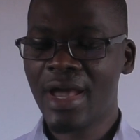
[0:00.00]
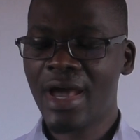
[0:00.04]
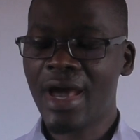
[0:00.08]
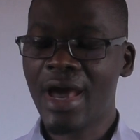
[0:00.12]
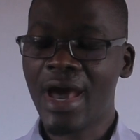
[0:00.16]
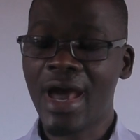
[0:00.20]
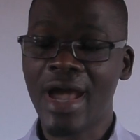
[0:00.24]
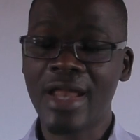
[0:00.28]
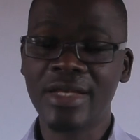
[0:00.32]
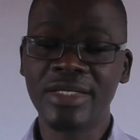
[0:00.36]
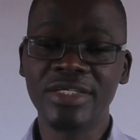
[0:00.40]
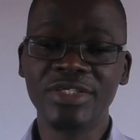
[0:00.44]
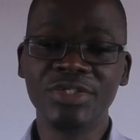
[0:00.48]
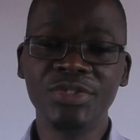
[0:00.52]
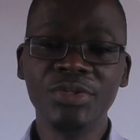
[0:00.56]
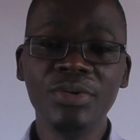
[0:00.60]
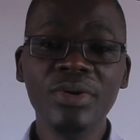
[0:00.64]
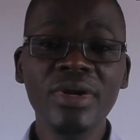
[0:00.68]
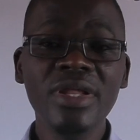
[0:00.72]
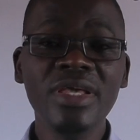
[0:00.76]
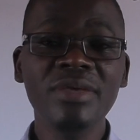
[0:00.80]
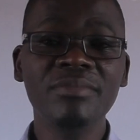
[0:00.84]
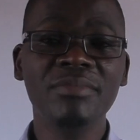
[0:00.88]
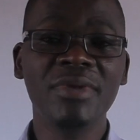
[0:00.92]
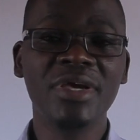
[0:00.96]
And
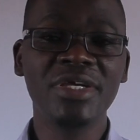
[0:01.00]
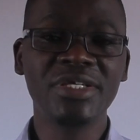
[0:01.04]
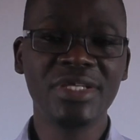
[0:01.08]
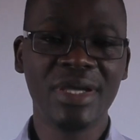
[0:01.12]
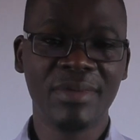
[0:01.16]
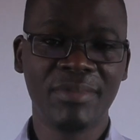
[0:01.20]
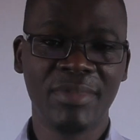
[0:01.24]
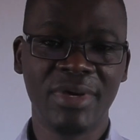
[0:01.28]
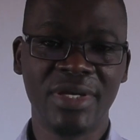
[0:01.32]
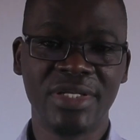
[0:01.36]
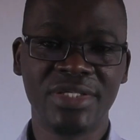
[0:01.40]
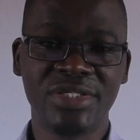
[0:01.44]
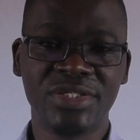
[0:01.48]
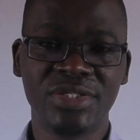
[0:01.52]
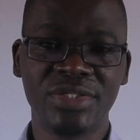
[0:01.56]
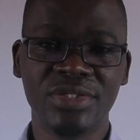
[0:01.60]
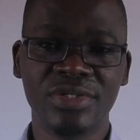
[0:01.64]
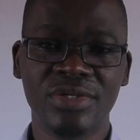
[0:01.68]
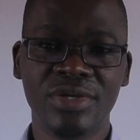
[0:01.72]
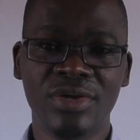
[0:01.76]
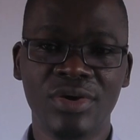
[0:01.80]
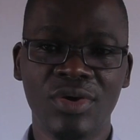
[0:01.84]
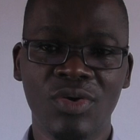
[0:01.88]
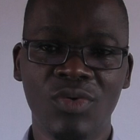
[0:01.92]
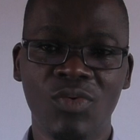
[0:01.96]
during measurements,
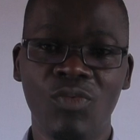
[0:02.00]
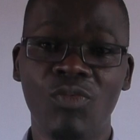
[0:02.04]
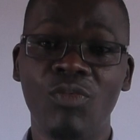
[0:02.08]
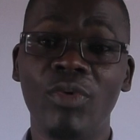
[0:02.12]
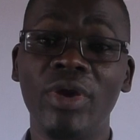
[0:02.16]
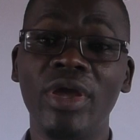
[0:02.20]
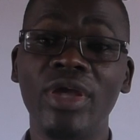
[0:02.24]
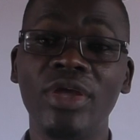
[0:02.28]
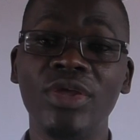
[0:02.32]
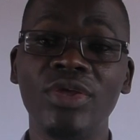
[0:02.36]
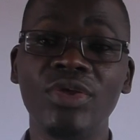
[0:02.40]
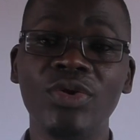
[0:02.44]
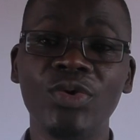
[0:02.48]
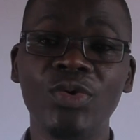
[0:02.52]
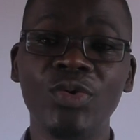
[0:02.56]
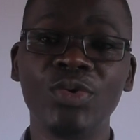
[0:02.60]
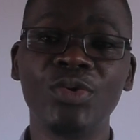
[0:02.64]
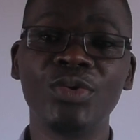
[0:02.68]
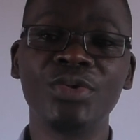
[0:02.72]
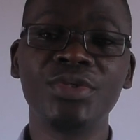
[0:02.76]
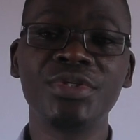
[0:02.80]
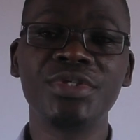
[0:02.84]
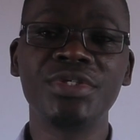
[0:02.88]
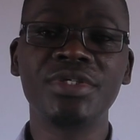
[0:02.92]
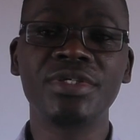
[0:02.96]
we
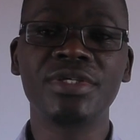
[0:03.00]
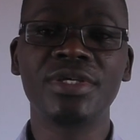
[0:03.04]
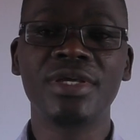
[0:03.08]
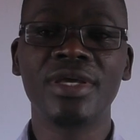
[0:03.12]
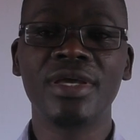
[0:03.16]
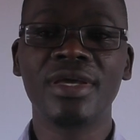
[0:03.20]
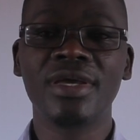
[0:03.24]
use